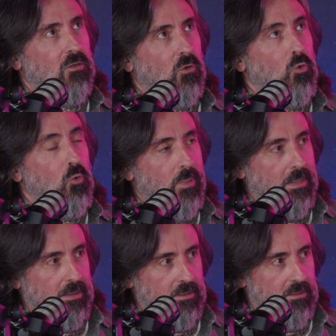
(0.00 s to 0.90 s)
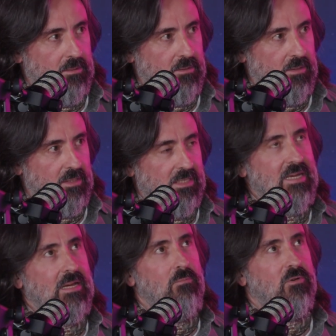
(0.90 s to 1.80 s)
hoping, because I
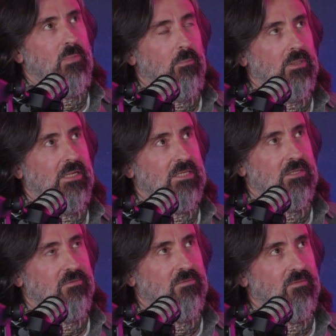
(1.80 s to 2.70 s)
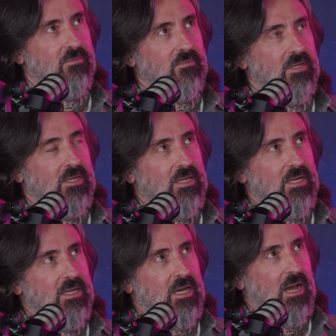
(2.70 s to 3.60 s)
come from a place of,
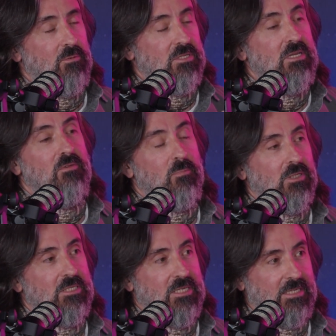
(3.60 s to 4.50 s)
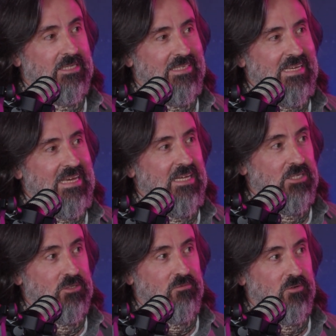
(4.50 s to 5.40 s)
I was never politically
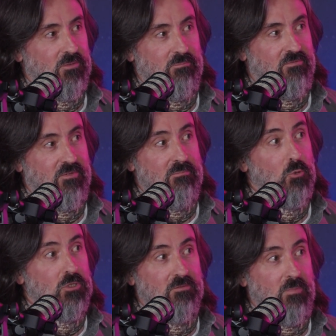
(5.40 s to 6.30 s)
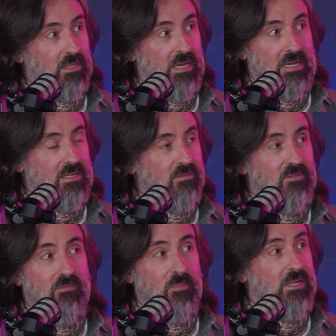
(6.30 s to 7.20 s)
engaged for most of my life. I've
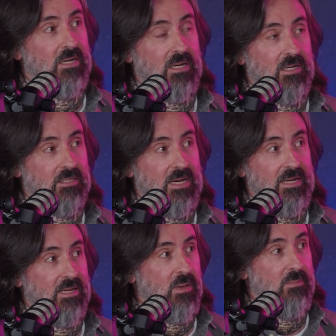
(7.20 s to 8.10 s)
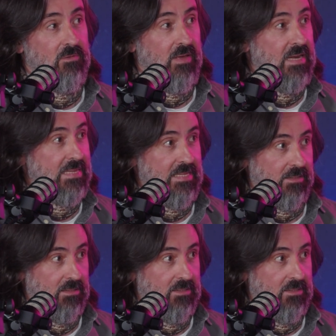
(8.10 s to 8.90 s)
never been a card-carrying member of anything.